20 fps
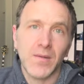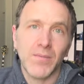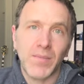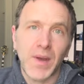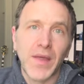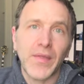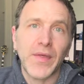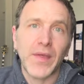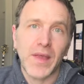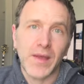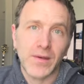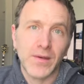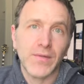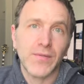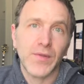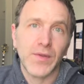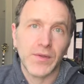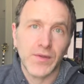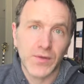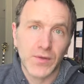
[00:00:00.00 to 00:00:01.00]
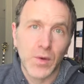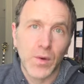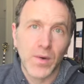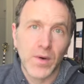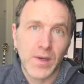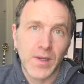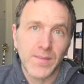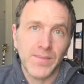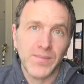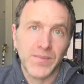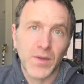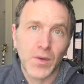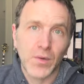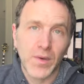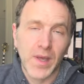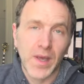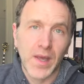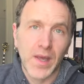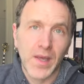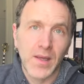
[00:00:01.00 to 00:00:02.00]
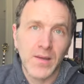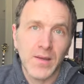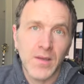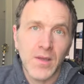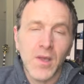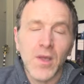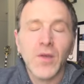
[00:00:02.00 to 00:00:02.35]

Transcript: by the end of the story, okay?